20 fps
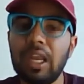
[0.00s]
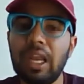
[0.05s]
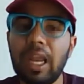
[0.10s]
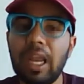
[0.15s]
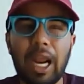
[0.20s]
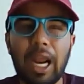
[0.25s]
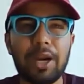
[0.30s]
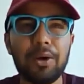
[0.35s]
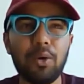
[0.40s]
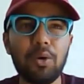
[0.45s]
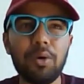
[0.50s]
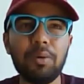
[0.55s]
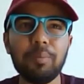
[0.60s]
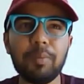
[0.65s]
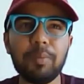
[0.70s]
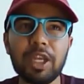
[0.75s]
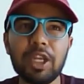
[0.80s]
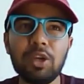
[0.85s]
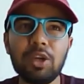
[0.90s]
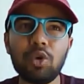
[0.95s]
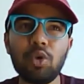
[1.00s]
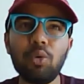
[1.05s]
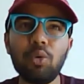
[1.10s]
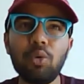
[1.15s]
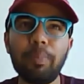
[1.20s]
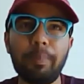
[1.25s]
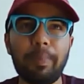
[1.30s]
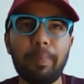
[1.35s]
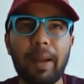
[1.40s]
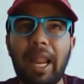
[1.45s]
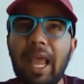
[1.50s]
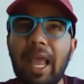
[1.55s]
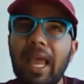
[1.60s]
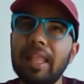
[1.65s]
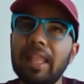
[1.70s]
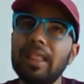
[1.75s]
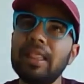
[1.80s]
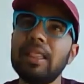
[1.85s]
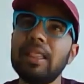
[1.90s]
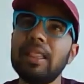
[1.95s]
I don't mean to
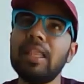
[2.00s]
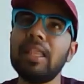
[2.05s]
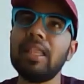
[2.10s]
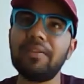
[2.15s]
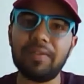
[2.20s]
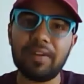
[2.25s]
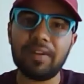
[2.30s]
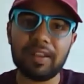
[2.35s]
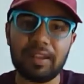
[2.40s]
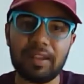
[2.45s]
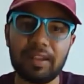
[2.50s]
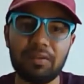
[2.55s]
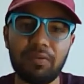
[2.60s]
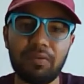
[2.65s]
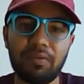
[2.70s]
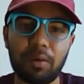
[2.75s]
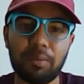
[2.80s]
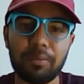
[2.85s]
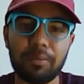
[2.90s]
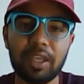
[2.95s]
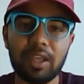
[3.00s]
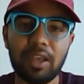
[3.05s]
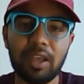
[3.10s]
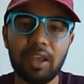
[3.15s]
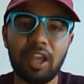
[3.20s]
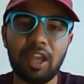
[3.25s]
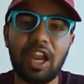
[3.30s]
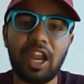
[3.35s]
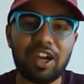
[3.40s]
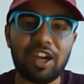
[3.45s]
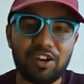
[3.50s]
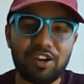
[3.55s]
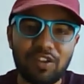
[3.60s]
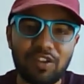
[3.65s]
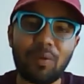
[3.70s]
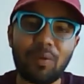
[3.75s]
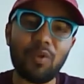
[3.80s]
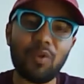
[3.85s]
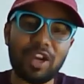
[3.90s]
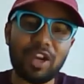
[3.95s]
plan everything for me and
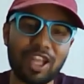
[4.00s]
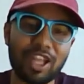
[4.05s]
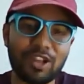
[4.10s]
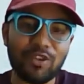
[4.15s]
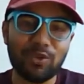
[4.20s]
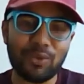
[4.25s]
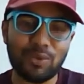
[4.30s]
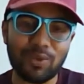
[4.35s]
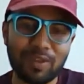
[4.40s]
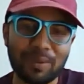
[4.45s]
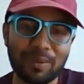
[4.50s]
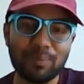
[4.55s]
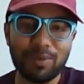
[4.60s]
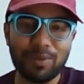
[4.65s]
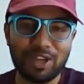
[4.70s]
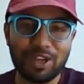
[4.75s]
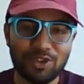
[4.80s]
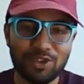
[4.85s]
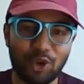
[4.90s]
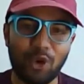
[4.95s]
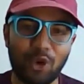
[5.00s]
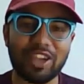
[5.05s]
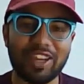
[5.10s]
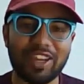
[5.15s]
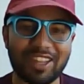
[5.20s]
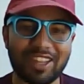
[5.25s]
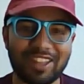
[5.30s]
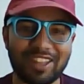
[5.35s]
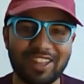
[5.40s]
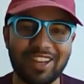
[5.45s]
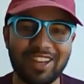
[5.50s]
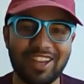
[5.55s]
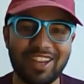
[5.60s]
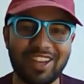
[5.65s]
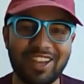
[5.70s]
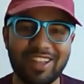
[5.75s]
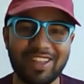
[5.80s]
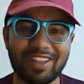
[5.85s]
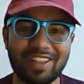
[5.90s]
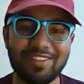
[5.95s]
someone else to simply join in.
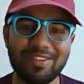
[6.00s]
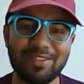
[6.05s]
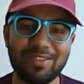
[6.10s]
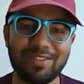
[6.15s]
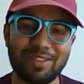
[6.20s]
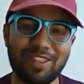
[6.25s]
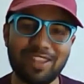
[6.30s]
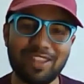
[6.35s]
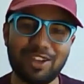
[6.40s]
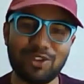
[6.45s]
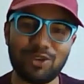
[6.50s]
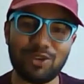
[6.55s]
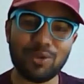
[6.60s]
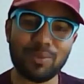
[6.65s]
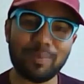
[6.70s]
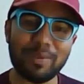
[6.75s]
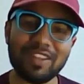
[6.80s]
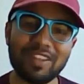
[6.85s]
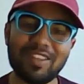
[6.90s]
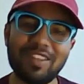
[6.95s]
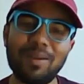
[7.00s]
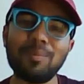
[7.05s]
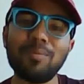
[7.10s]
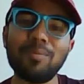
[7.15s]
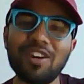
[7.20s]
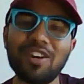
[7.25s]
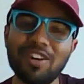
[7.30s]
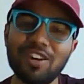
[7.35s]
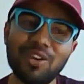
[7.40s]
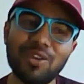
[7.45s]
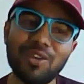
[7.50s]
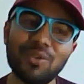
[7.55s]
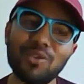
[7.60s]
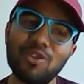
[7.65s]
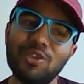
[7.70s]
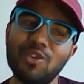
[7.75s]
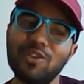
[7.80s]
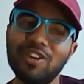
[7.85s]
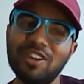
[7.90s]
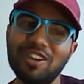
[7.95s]
There should be some girl who
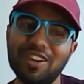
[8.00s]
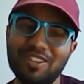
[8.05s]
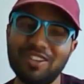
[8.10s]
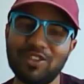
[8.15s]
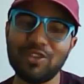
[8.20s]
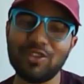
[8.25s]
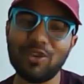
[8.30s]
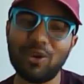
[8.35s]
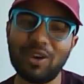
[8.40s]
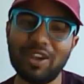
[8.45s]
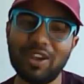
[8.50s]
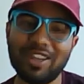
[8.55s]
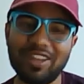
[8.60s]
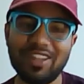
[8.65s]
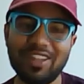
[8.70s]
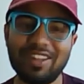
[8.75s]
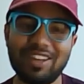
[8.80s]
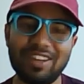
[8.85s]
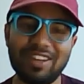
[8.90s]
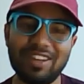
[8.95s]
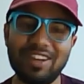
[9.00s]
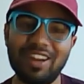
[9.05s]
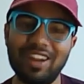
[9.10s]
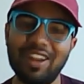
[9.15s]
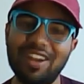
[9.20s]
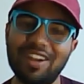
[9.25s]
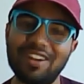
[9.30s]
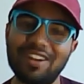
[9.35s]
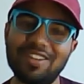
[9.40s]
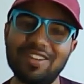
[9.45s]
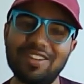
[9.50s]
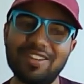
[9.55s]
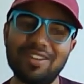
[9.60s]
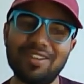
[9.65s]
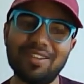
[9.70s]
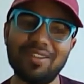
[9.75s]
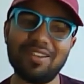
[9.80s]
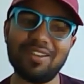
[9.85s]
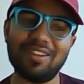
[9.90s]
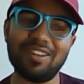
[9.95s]
should just join in
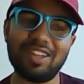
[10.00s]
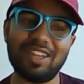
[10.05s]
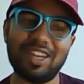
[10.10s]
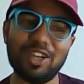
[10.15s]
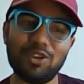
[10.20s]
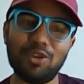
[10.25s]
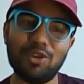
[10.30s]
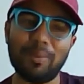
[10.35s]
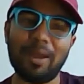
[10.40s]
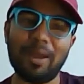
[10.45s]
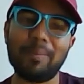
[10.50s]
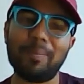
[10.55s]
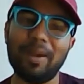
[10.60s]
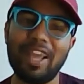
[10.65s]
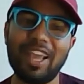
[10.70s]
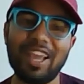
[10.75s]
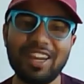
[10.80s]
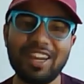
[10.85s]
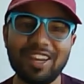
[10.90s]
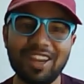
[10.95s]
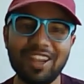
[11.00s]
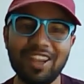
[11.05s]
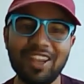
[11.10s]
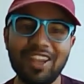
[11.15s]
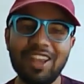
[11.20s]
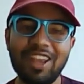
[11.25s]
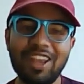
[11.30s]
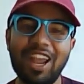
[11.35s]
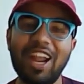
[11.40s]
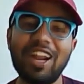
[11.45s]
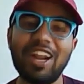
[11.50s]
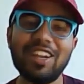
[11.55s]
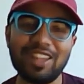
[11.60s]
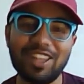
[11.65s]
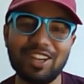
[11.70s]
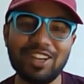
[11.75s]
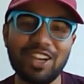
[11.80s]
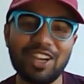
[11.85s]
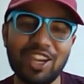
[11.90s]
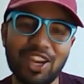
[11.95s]
into my plan, and
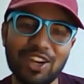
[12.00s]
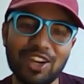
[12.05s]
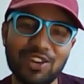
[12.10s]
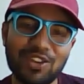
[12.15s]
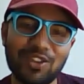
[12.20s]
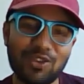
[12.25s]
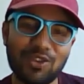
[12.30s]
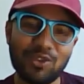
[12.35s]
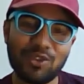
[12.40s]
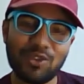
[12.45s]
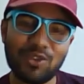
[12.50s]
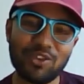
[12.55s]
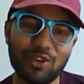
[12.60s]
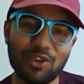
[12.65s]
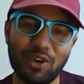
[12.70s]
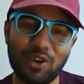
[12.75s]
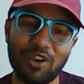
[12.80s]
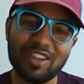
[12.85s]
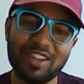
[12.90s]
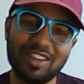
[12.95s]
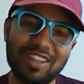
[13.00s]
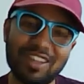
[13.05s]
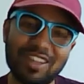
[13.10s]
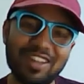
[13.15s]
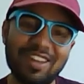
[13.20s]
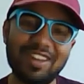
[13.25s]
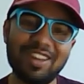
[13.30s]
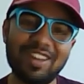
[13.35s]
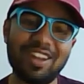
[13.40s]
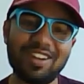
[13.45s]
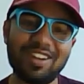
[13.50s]
then kids should join in